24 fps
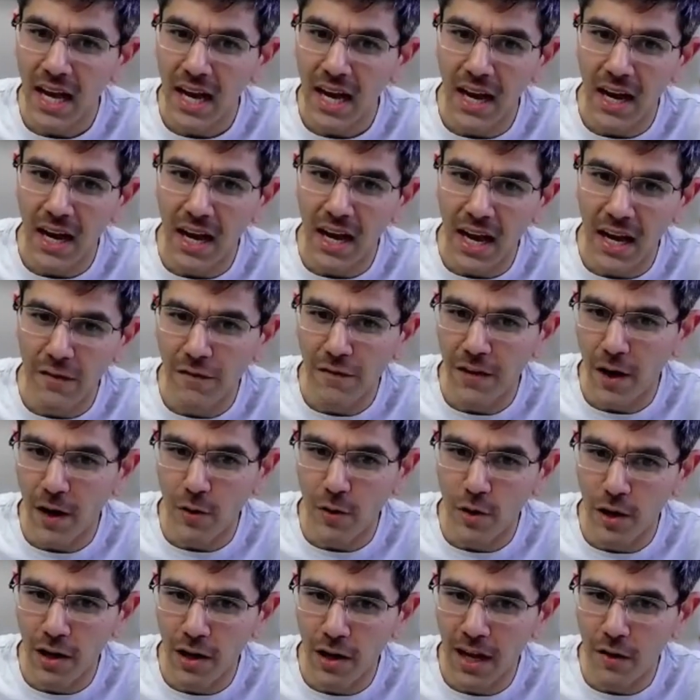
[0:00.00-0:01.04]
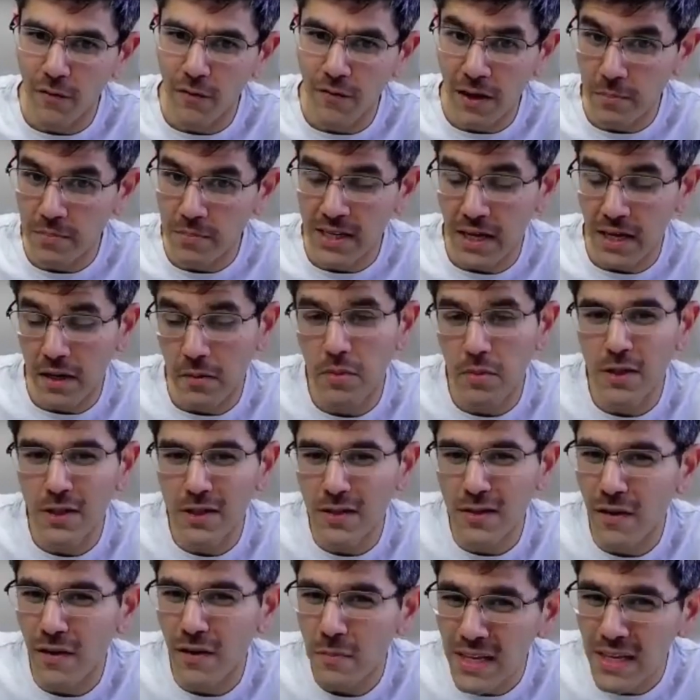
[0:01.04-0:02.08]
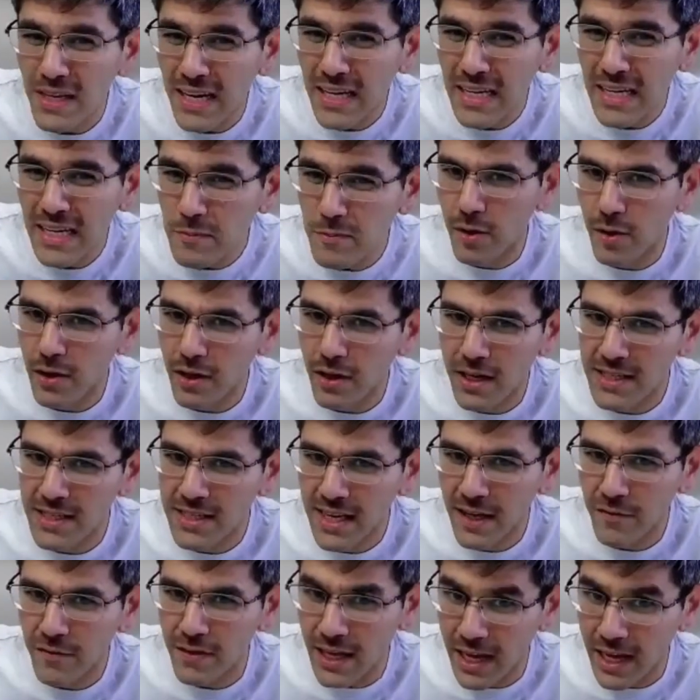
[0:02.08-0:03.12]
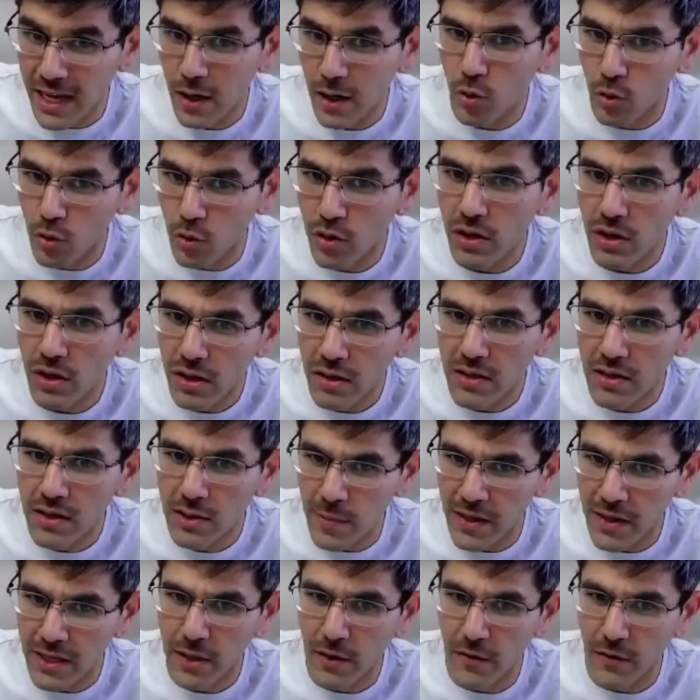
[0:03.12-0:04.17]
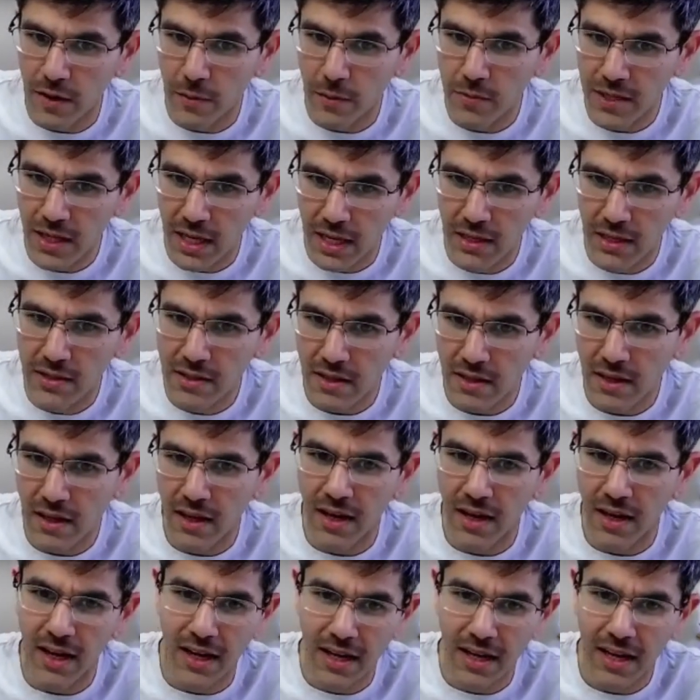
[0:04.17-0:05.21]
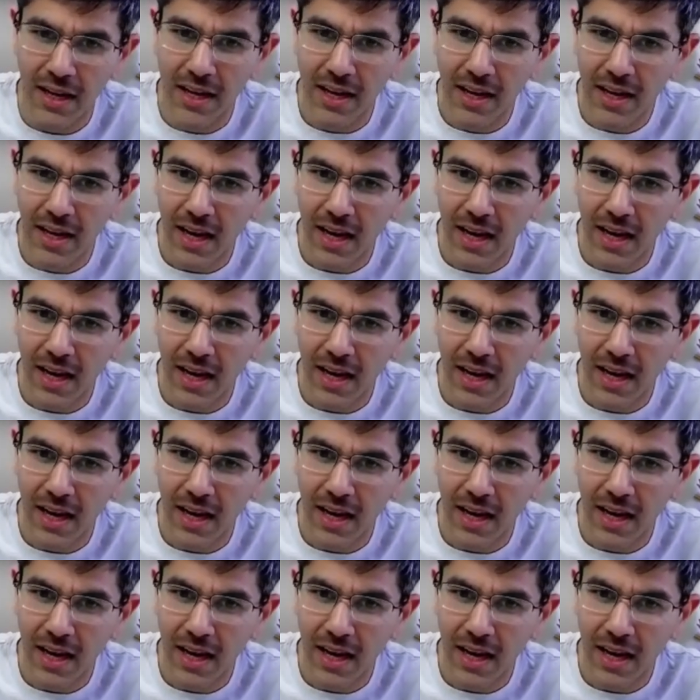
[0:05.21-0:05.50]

I found on our website, because the website communities have their own special websites, right?